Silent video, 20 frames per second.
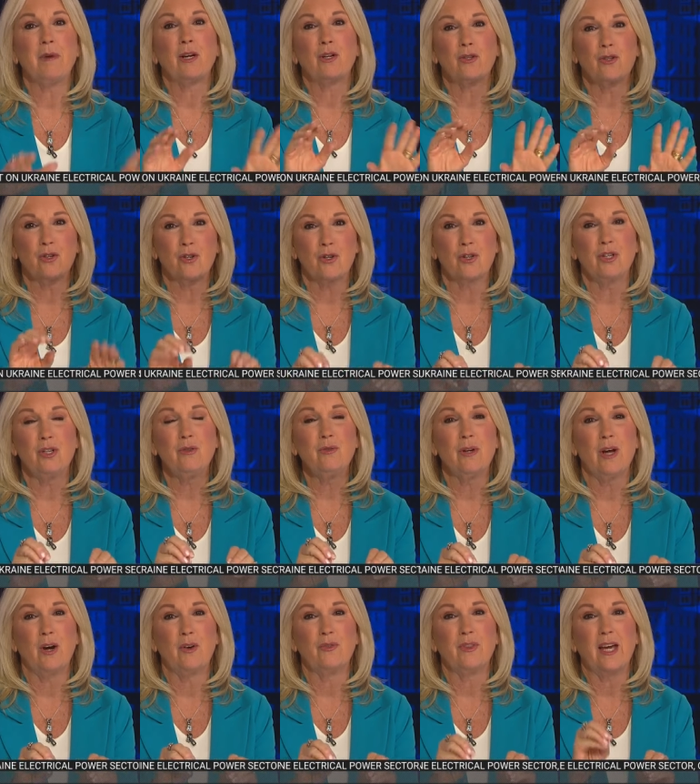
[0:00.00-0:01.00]
make sure you
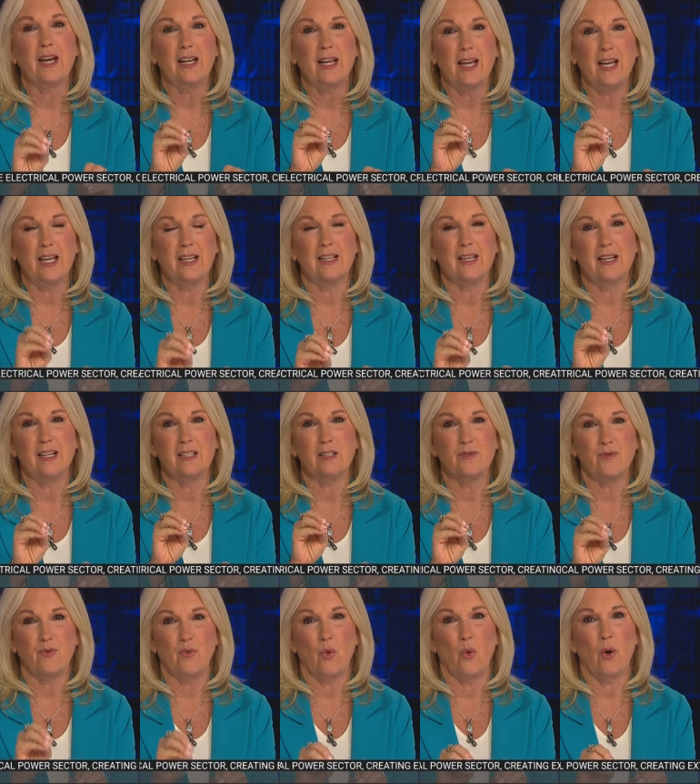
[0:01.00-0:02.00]
note that it is
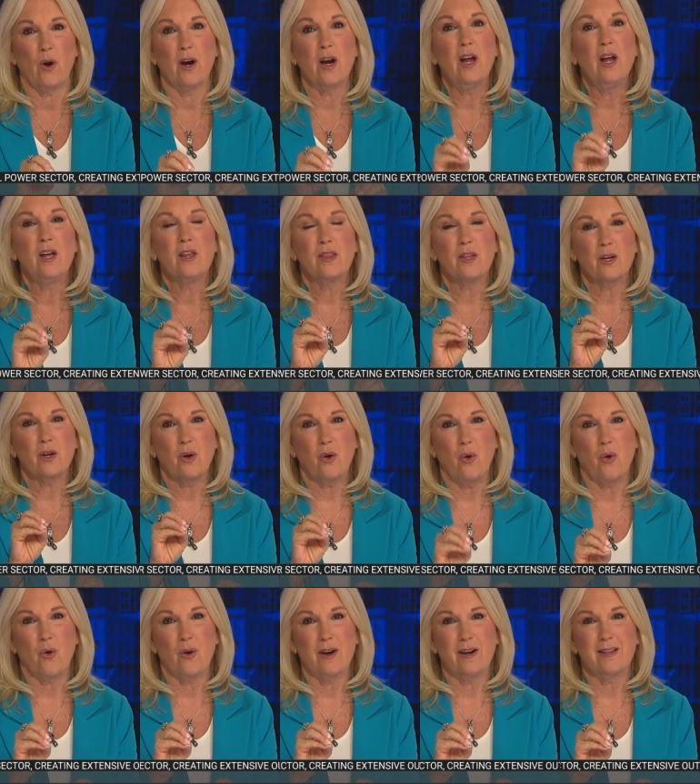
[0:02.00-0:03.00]
for the
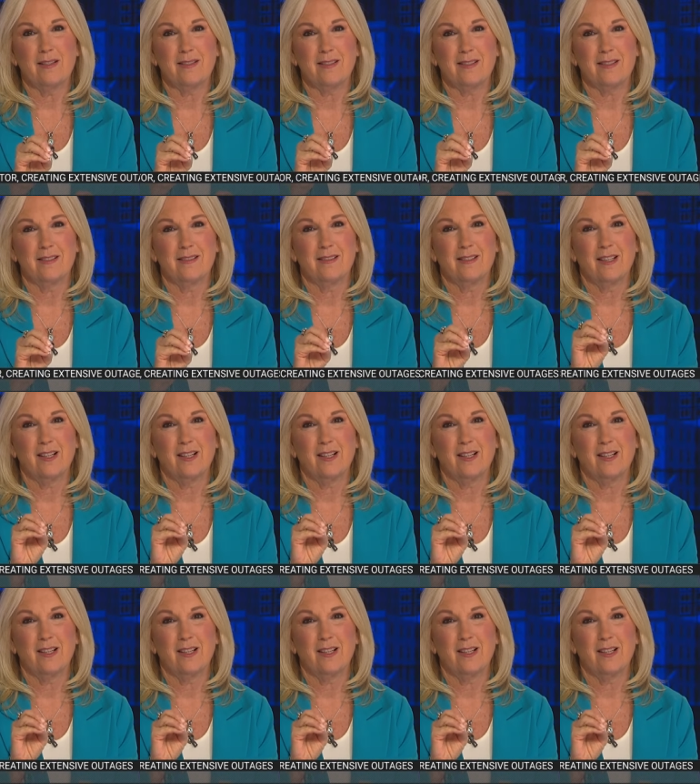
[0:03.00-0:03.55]
chorus.